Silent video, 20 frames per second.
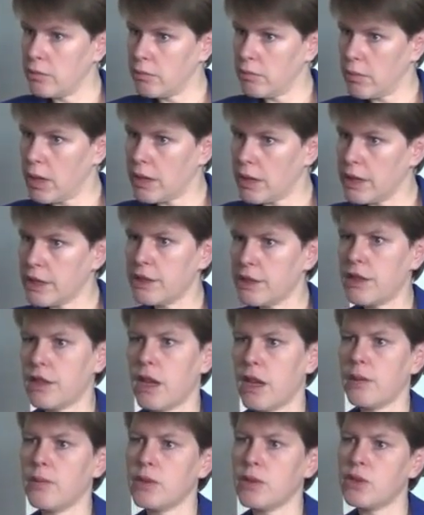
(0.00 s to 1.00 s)
minus that
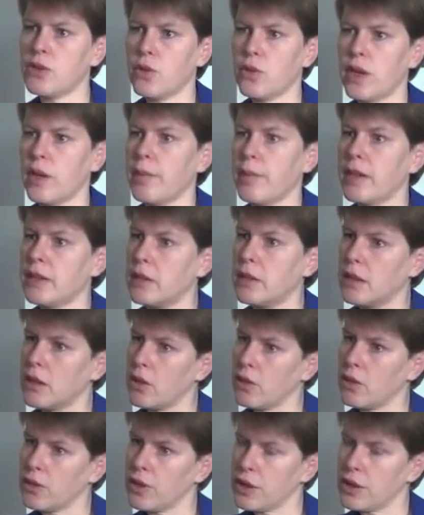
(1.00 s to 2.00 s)
I was talking about in the
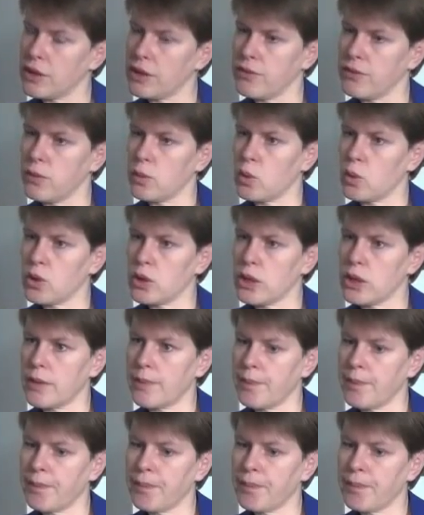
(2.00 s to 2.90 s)
context of water,